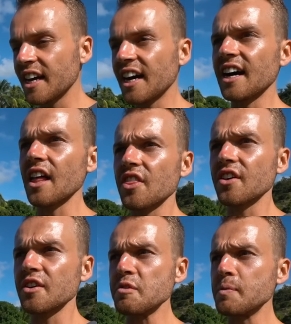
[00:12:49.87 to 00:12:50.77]

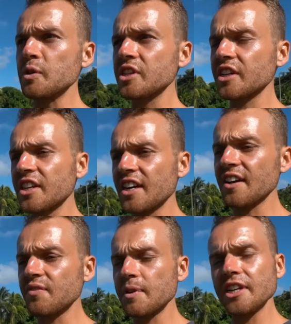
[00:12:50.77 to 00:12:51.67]
The music that
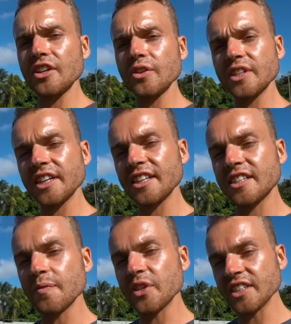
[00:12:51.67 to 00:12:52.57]
I've been using in
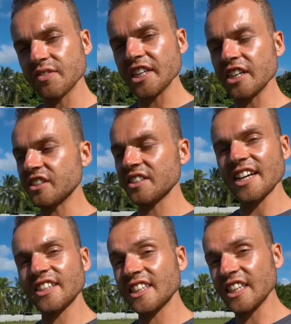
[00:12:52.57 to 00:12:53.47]
some of these videos is
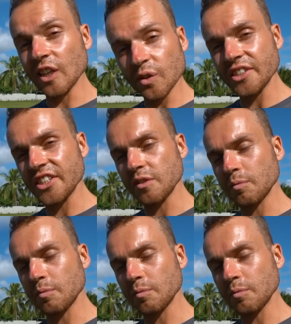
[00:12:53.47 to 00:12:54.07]
actually Lewis's